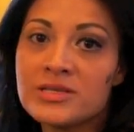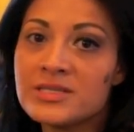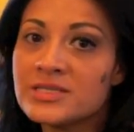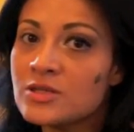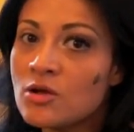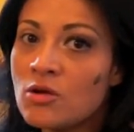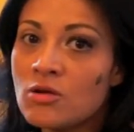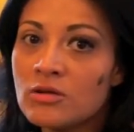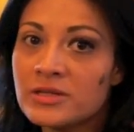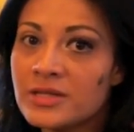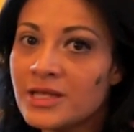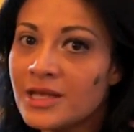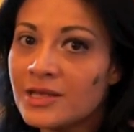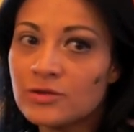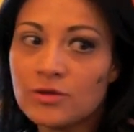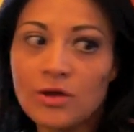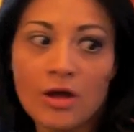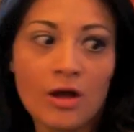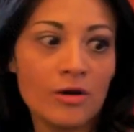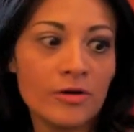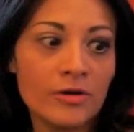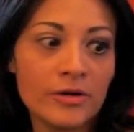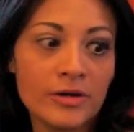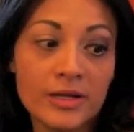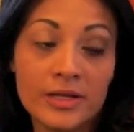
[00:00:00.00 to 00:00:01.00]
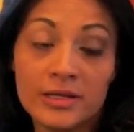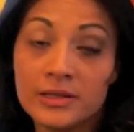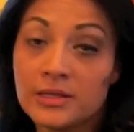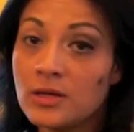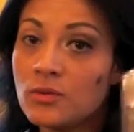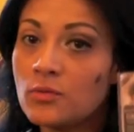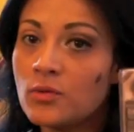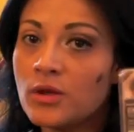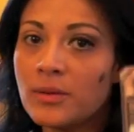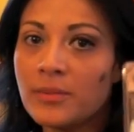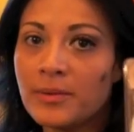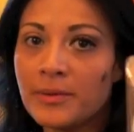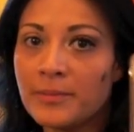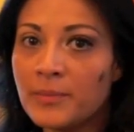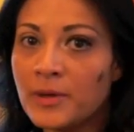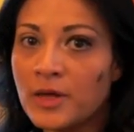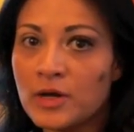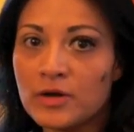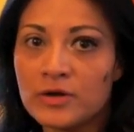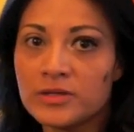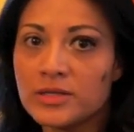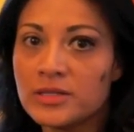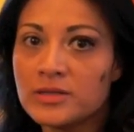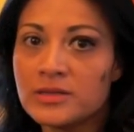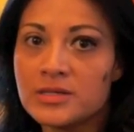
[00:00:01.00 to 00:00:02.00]
It's only $1, and they way
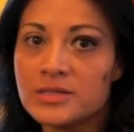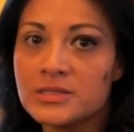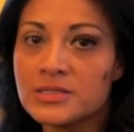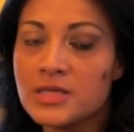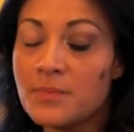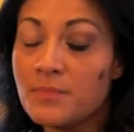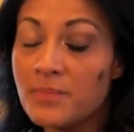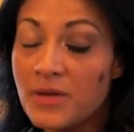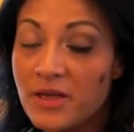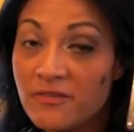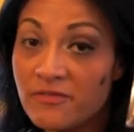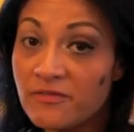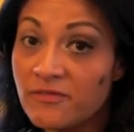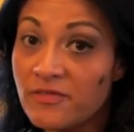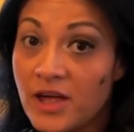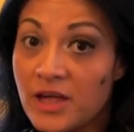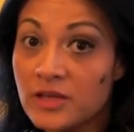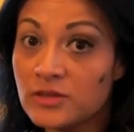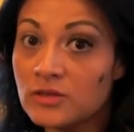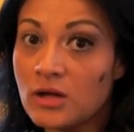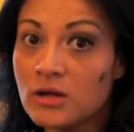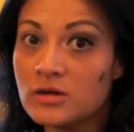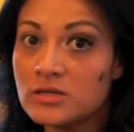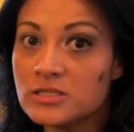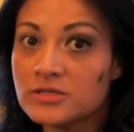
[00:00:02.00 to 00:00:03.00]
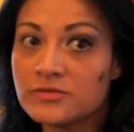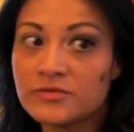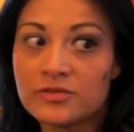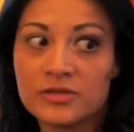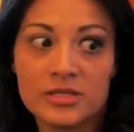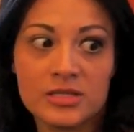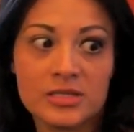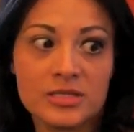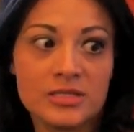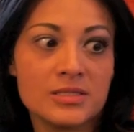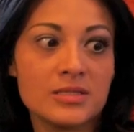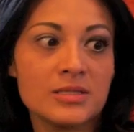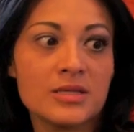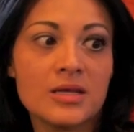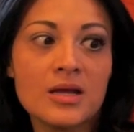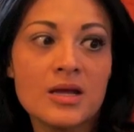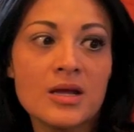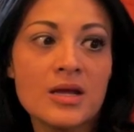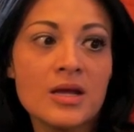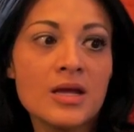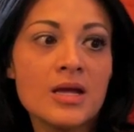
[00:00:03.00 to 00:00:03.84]
better than this. I paid $5 for this.